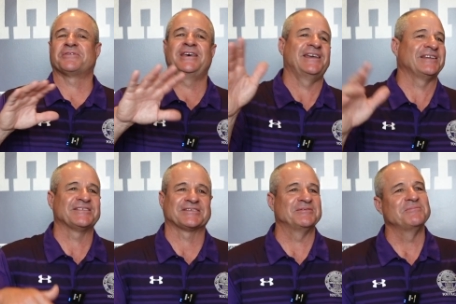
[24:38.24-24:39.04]

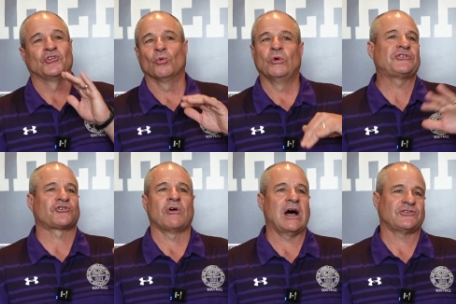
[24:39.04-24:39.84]
things. So Rich
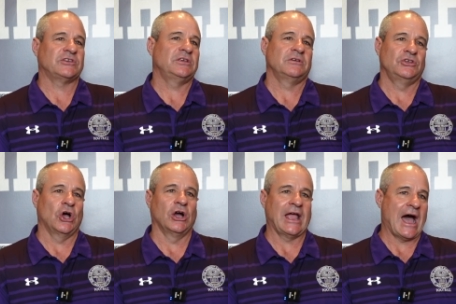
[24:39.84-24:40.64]
Skrosky,
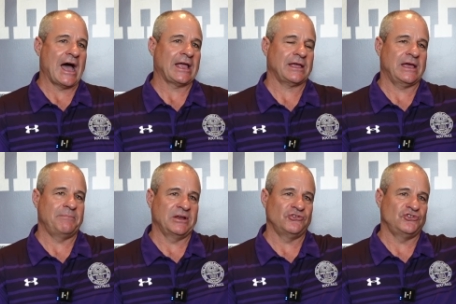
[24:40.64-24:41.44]
young guy, had
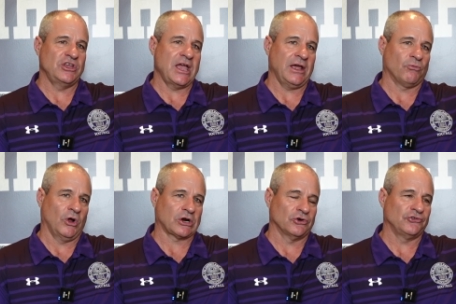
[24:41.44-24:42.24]
been a GA at
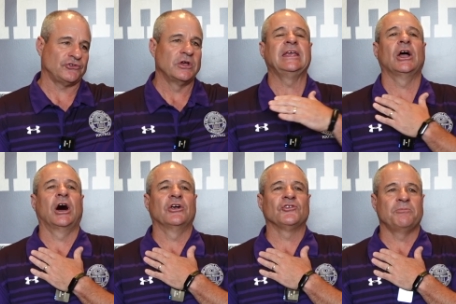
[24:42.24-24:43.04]
Rutgers. He
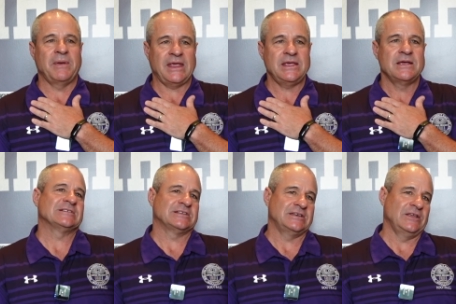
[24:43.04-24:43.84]
hires me
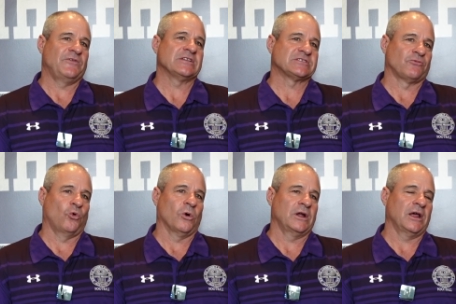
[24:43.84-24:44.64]
as the defensive
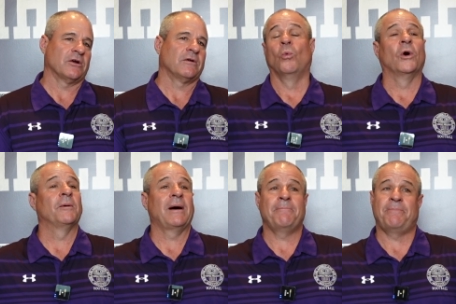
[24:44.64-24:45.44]
coordinator. One
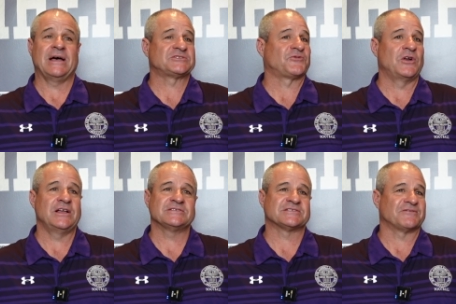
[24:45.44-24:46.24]
of my best
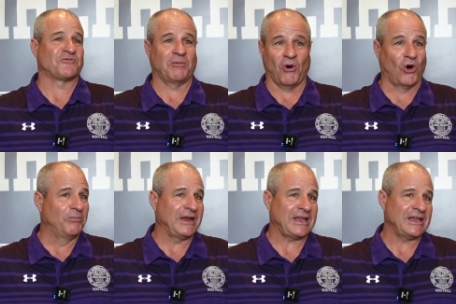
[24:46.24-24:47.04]
friends from
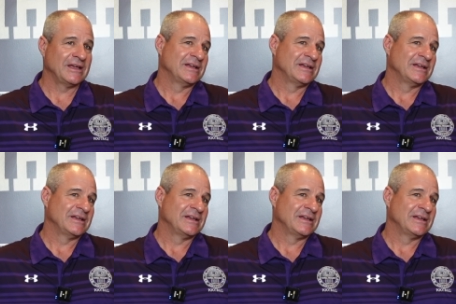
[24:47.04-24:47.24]
Albany,